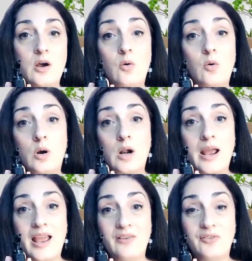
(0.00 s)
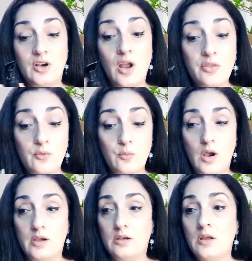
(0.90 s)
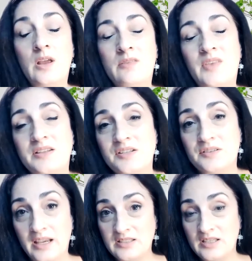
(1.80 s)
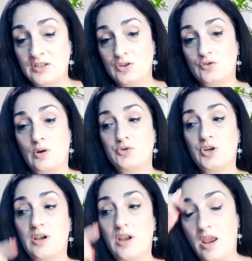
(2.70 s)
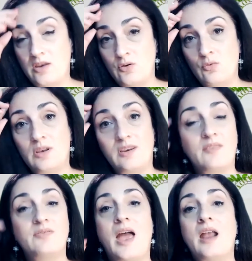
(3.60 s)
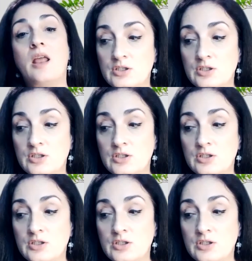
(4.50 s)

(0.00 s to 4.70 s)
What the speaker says: Or I have another one that's linked in the description and you can get that.